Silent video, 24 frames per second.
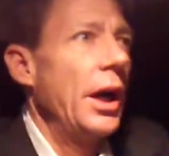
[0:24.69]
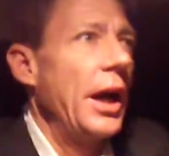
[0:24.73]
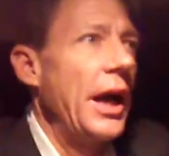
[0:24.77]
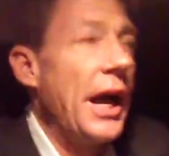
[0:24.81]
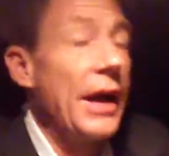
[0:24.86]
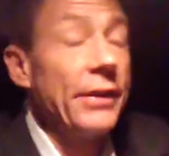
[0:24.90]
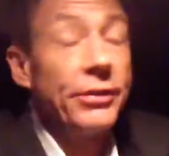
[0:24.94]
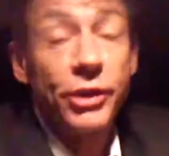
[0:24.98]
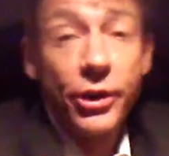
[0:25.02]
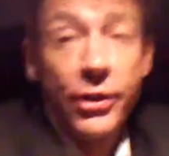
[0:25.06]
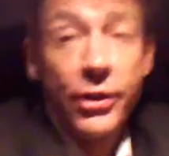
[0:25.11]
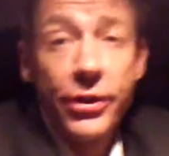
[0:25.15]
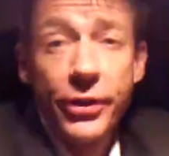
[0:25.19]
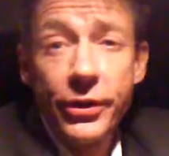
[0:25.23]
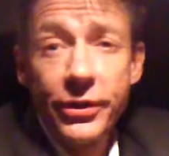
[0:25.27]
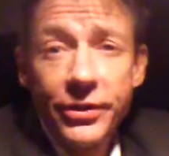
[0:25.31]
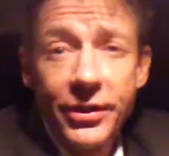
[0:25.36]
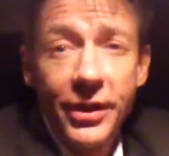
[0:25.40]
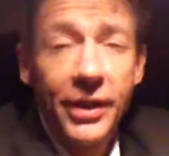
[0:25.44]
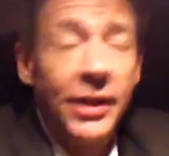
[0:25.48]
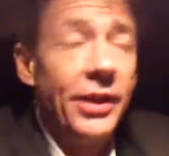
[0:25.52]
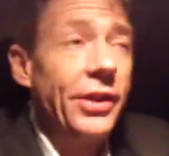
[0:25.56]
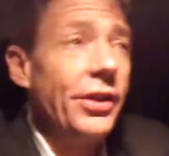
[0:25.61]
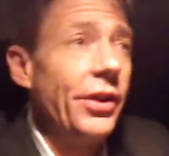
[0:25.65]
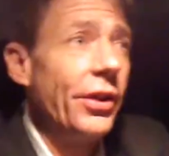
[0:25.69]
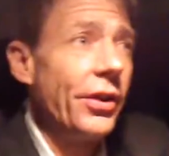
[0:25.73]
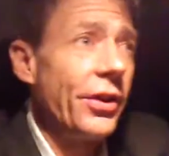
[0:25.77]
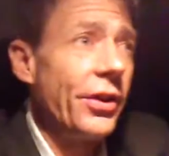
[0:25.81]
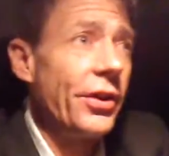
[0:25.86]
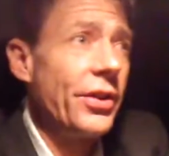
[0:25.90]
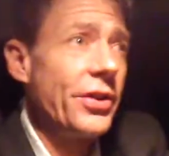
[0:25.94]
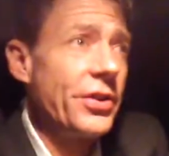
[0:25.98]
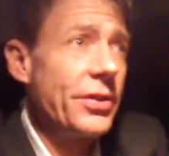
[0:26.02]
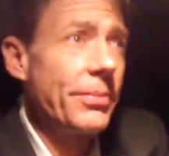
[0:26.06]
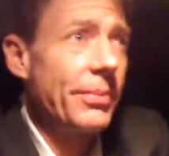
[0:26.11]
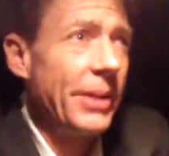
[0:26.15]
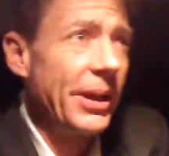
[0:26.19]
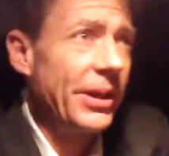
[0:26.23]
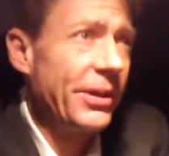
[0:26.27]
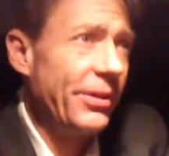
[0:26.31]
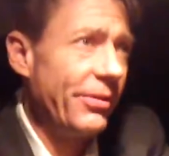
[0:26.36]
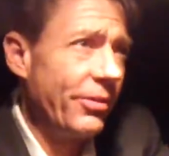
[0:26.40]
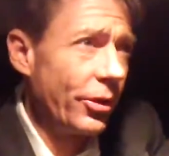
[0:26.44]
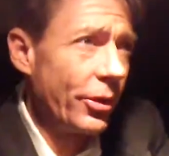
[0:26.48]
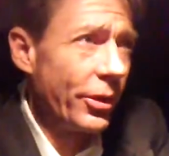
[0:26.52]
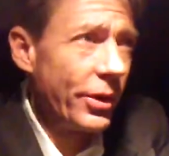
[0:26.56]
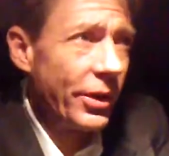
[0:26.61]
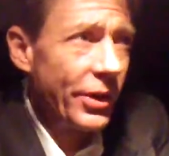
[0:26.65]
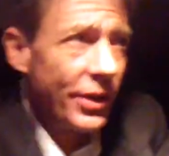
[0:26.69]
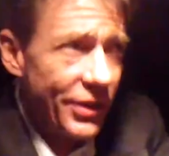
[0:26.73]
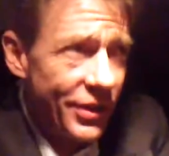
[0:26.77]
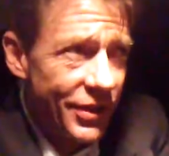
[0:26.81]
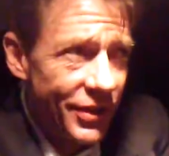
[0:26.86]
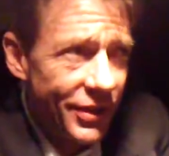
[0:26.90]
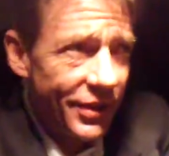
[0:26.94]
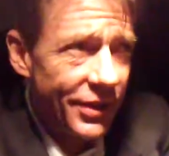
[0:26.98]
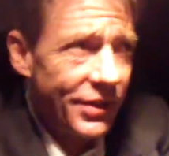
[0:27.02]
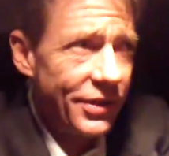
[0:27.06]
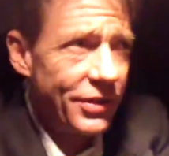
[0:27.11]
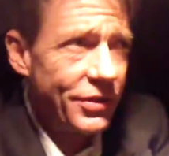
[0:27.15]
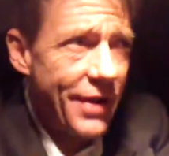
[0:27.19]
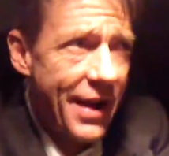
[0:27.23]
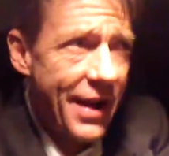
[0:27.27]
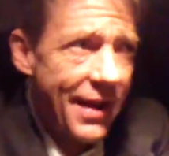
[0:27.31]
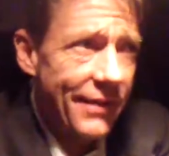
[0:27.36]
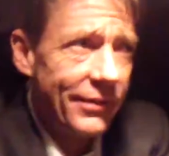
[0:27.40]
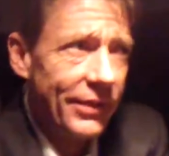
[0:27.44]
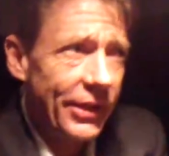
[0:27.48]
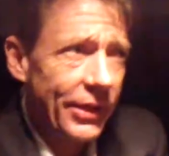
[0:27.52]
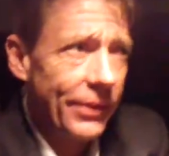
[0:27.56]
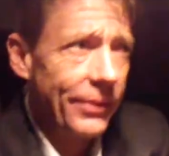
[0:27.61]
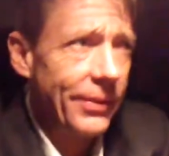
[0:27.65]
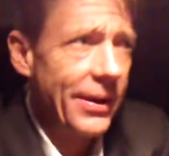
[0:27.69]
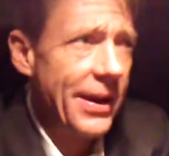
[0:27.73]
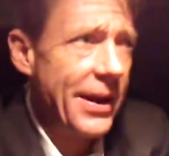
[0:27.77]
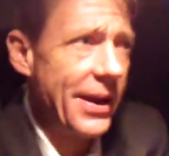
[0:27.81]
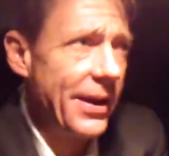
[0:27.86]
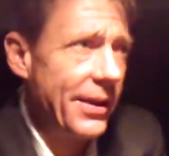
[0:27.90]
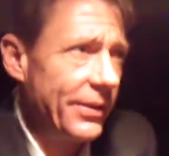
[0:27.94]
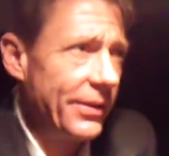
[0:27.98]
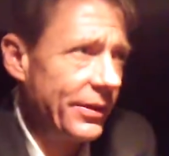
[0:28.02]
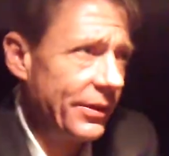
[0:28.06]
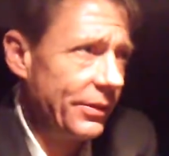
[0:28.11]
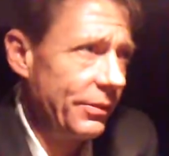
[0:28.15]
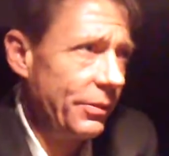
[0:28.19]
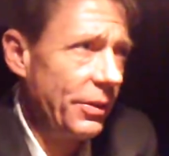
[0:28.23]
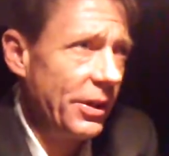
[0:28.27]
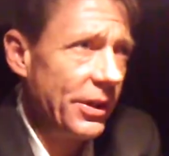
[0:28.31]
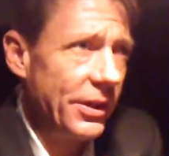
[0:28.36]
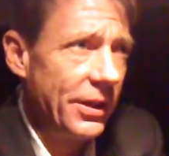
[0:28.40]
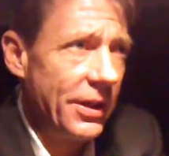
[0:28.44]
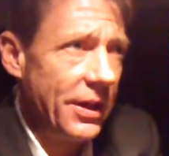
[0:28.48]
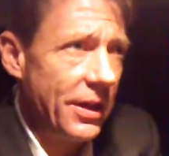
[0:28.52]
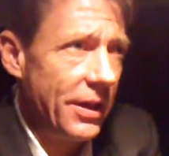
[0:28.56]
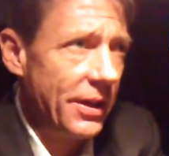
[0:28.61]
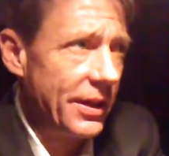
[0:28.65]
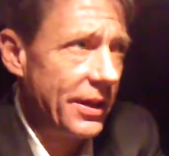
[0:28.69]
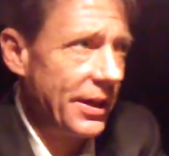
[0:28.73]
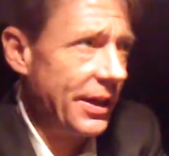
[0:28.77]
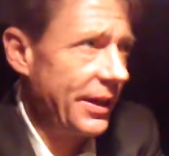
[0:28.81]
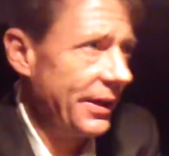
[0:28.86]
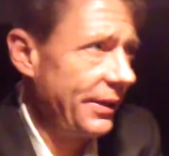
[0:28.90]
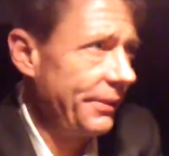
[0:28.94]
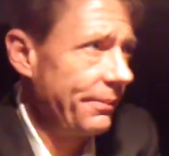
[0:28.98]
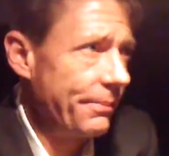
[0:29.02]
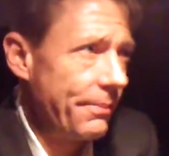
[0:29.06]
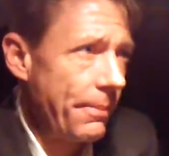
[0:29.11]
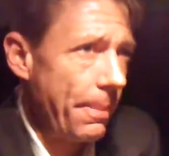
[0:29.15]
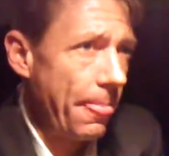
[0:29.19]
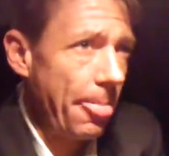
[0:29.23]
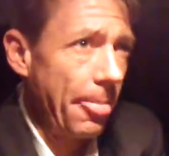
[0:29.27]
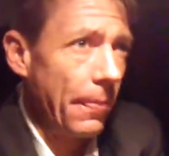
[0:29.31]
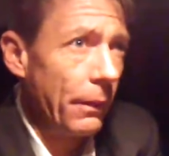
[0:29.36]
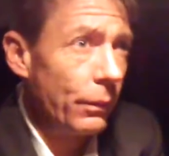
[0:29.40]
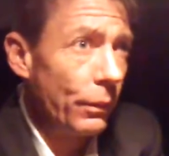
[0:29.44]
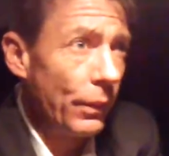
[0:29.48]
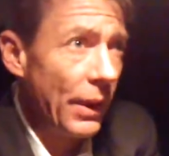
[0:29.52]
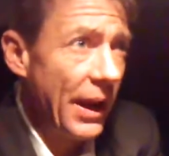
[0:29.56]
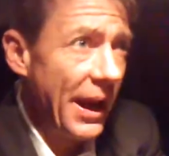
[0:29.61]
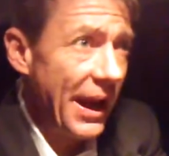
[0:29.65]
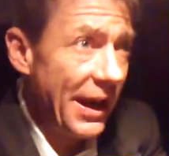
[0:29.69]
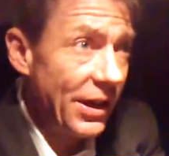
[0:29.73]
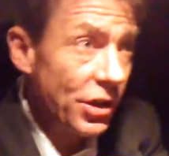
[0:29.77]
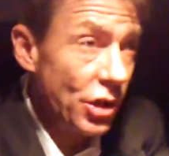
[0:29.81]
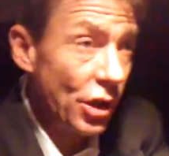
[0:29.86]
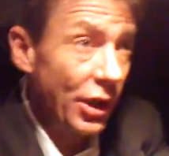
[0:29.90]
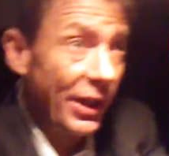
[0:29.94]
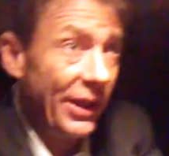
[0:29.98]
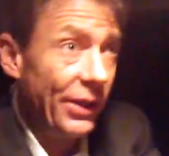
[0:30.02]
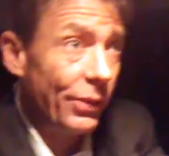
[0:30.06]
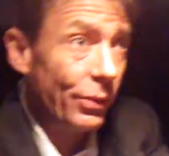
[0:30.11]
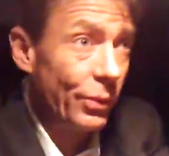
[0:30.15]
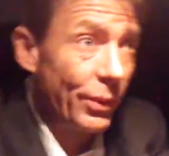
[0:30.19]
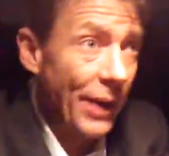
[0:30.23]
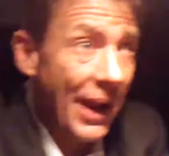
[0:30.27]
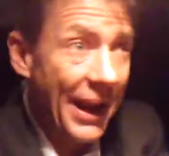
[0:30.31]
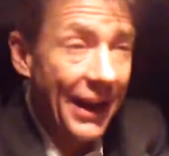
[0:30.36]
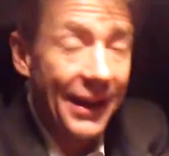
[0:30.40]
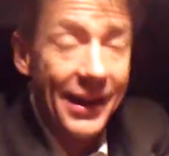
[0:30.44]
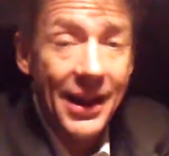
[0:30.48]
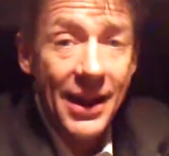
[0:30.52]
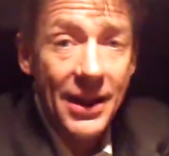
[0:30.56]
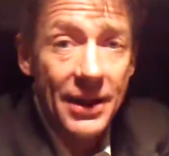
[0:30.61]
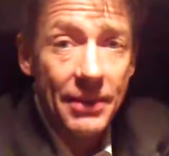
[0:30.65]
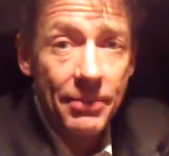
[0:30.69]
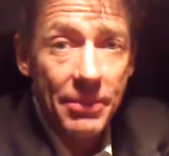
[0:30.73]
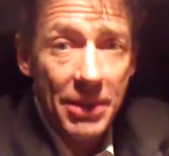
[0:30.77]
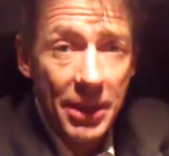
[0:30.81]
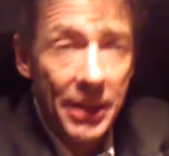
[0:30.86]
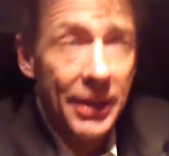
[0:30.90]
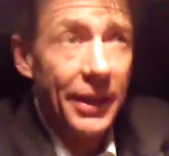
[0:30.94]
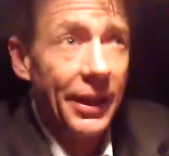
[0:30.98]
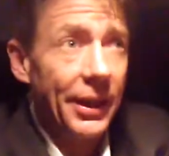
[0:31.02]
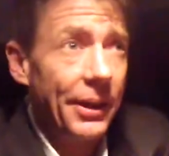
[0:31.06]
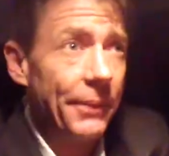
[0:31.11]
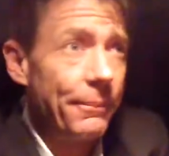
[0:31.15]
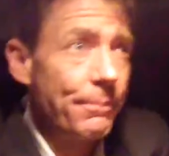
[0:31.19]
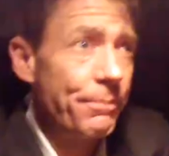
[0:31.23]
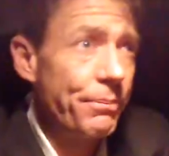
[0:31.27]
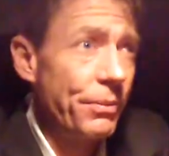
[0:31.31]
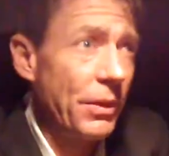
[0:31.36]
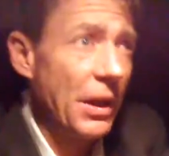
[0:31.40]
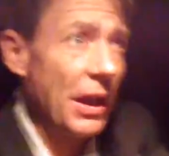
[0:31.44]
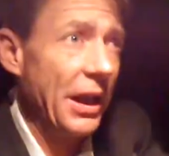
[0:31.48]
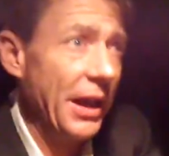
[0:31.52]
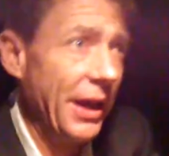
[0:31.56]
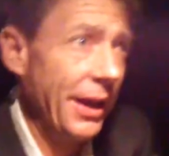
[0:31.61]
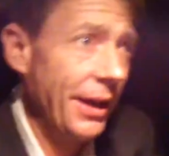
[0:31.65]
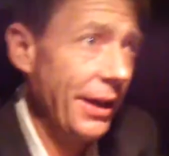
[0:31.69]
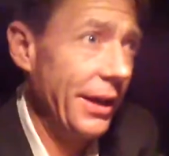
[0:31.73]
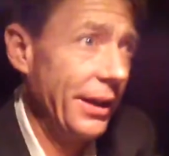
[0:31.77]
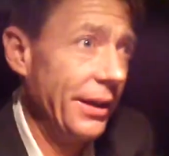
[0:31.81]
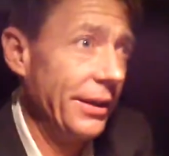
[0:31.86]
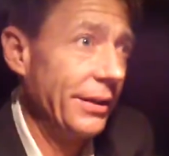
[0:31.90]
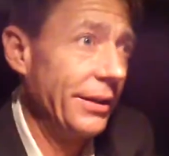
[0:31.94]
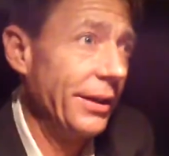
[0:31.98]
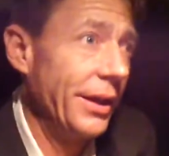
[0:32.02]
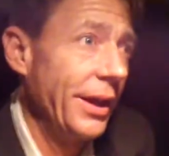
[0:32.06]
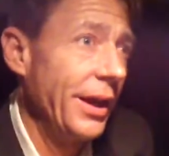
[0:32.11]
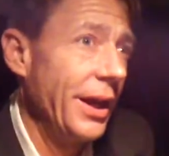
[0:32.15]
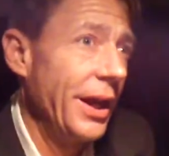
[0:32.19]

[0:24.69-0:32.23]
after 13 years of my divorce and traveling around and whatnot, I actually ran out of money. And